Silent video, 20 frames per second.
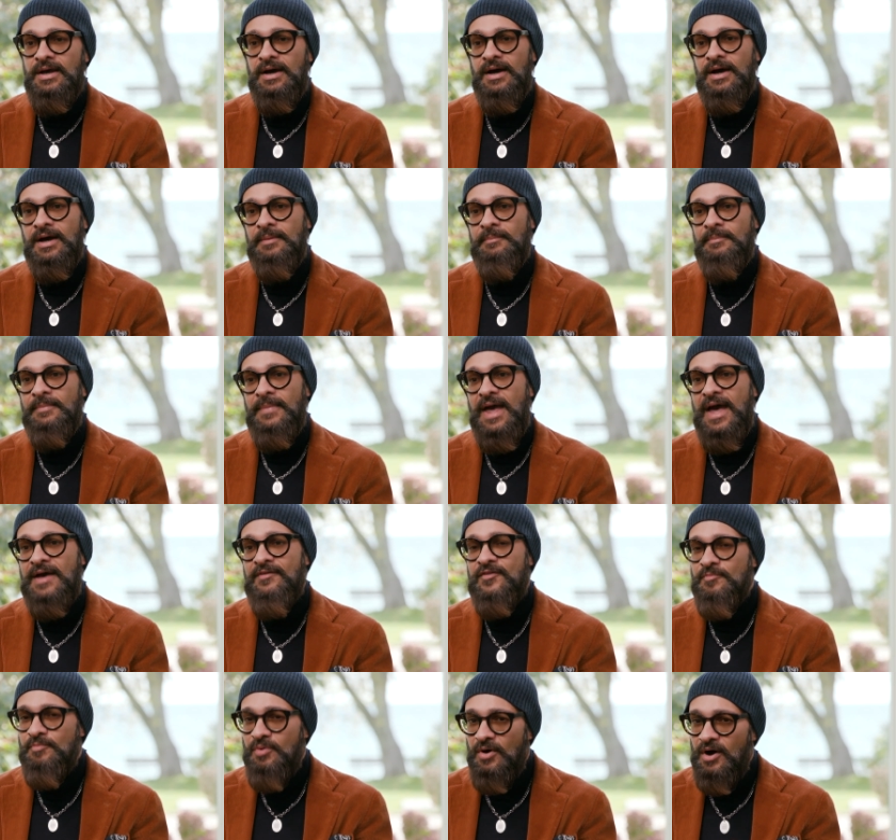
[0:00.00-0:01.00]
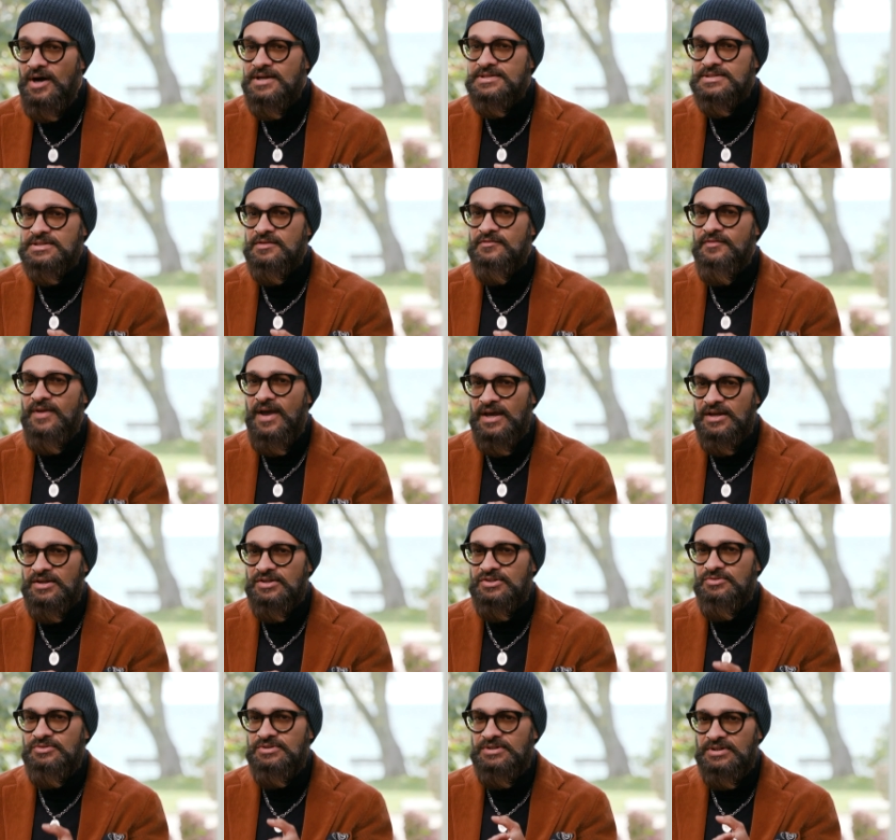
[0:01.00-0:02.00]
um, have a positive
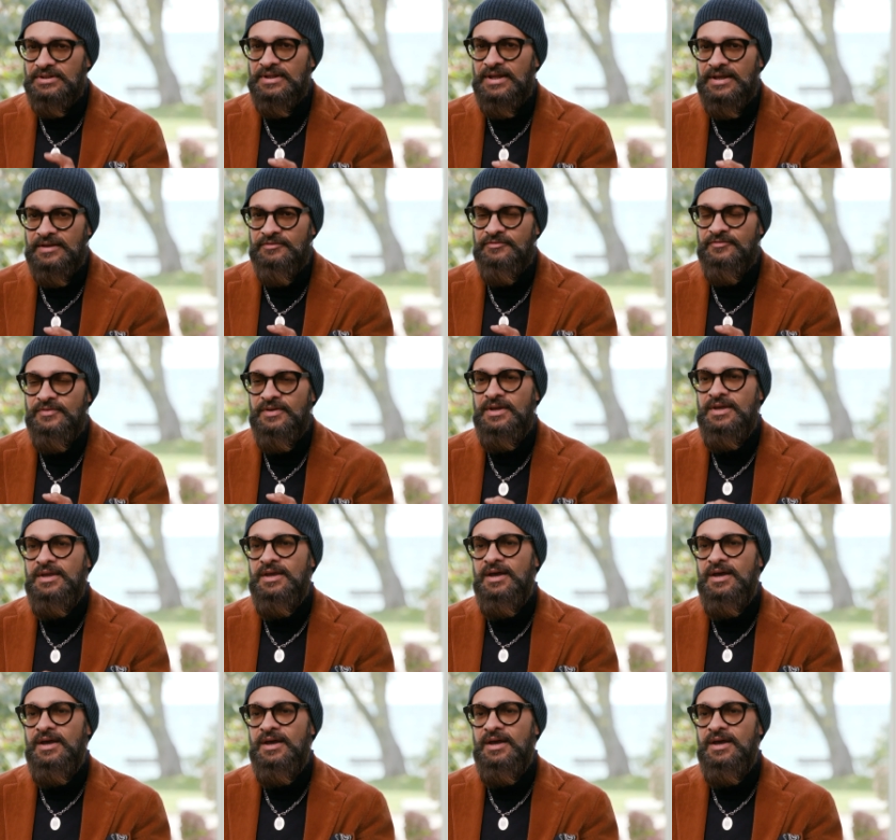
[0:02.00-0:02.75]
attitude to life,